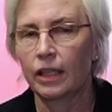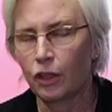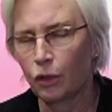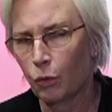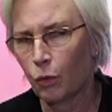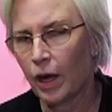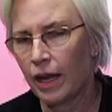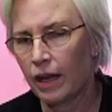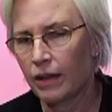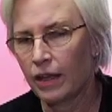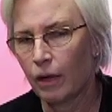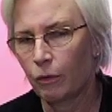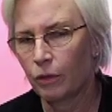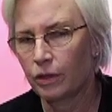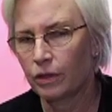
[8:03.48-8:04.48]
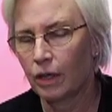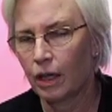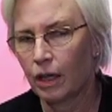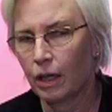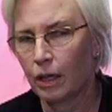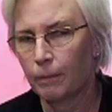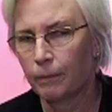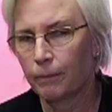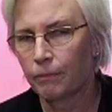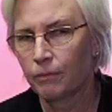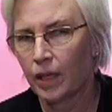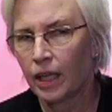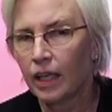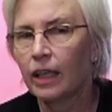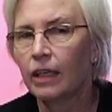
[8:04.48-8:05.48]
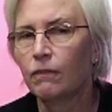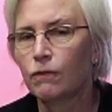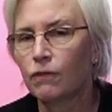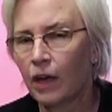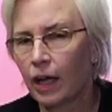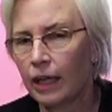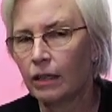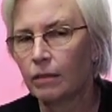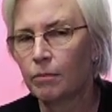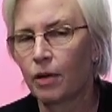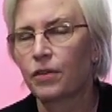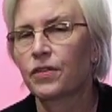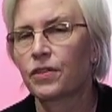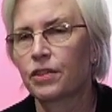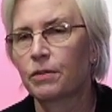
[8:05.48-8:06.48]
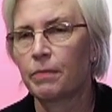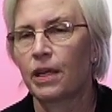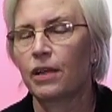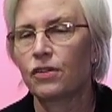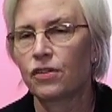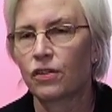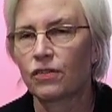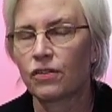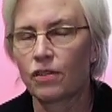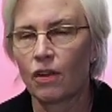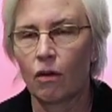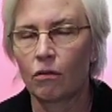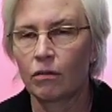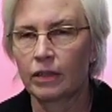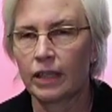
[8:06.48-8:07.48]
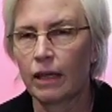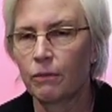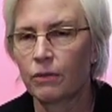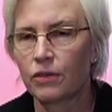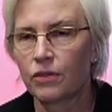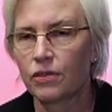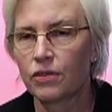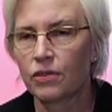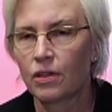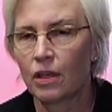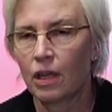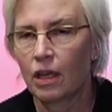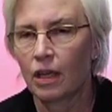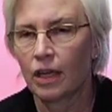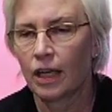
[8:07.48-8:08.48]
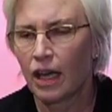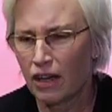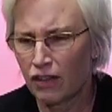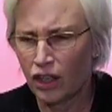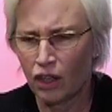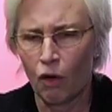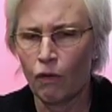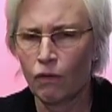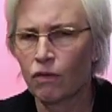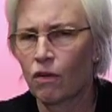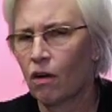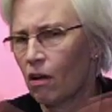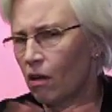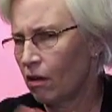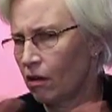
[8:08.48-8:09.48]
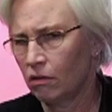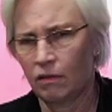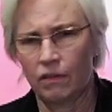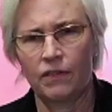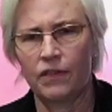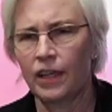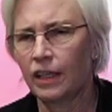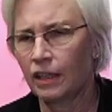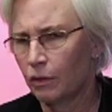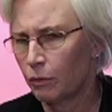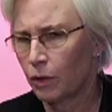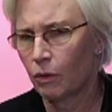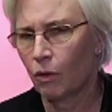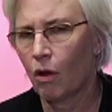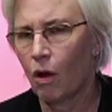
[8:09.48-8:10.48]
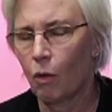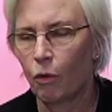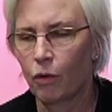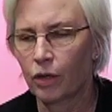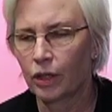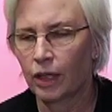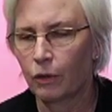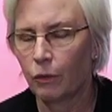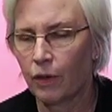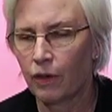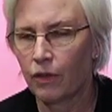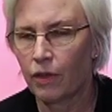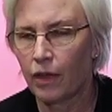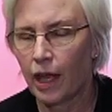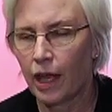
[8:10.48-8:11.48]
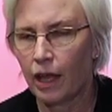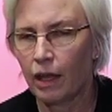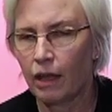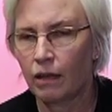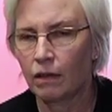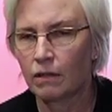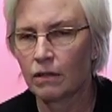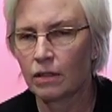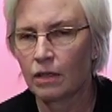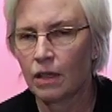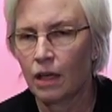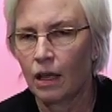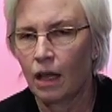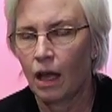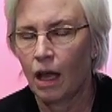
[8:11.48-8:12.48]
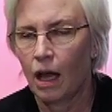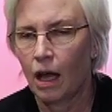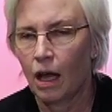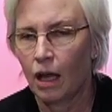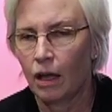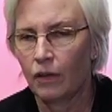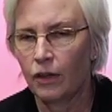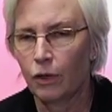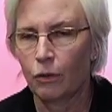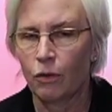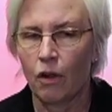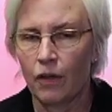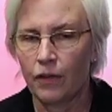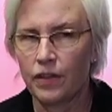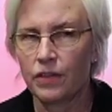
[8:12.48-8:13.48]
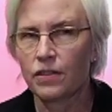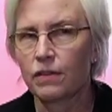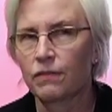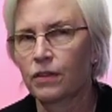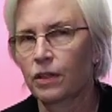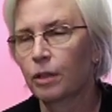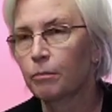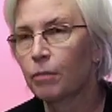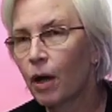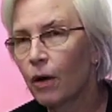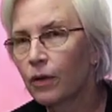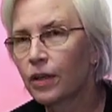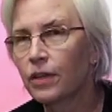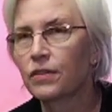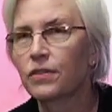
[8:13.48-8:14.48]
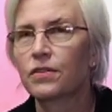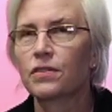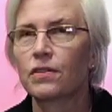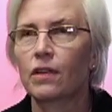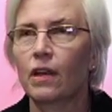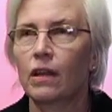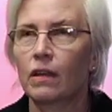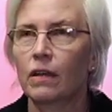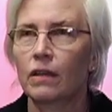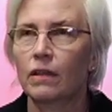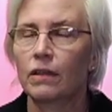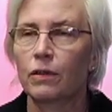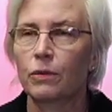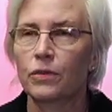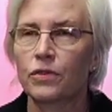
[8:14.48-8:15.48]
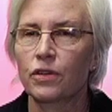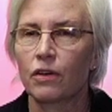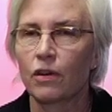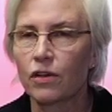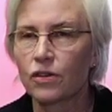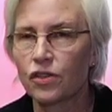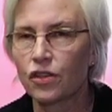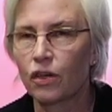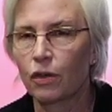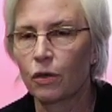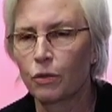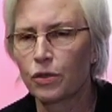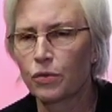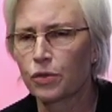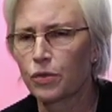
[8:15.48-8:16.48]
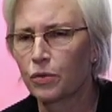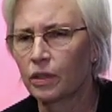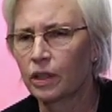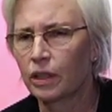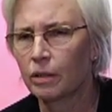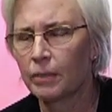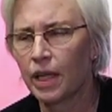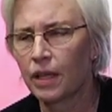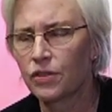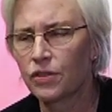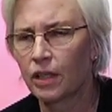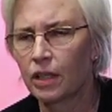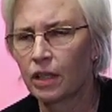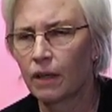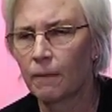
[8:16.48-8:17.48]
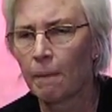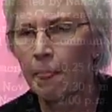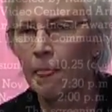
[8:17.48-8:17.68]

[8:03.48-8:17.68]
in a way that would invite participation. So that was kind of the overall thing that we were all working with, and there were all these different components. There was an art show, which was really amazing,